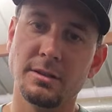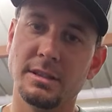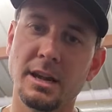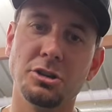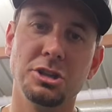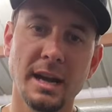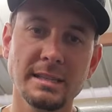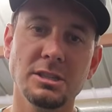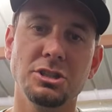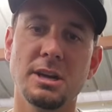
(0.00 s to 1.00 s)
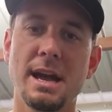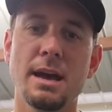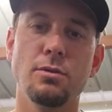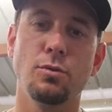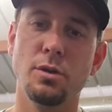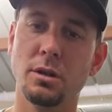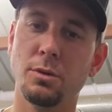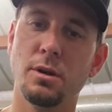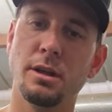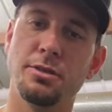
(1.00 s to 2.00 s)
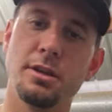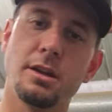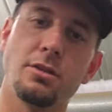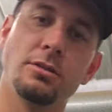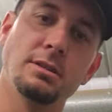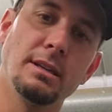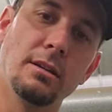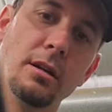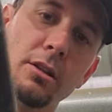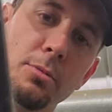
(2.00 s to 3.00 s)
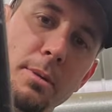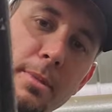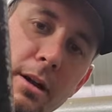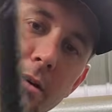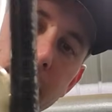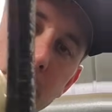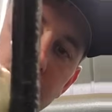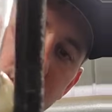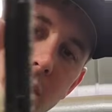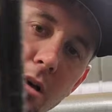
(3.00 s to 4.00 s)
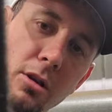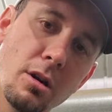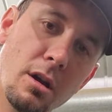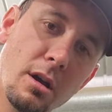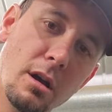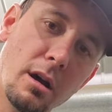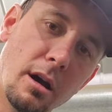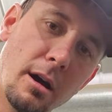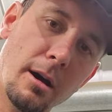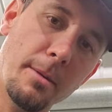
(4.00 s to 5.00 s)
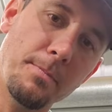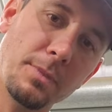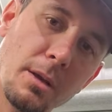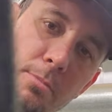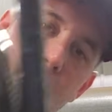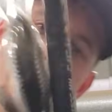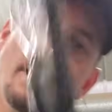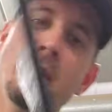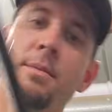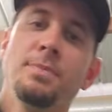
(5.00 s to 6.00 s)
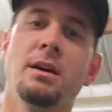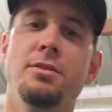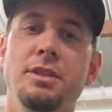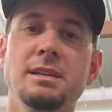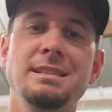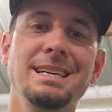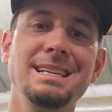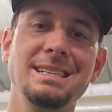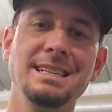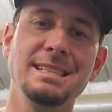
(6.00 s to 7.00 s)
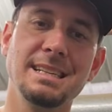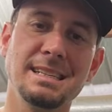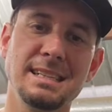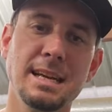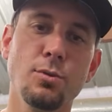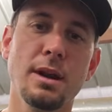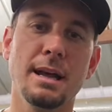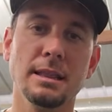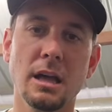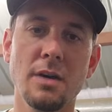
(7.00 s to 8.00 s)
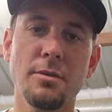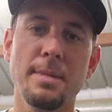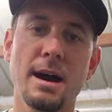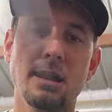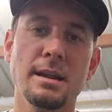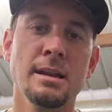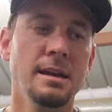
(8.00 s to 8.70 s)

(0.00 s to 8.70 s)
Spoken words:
they're chasing shad really, really thick. You can see a little bit better here with the color. But man, this DT16, what I love about it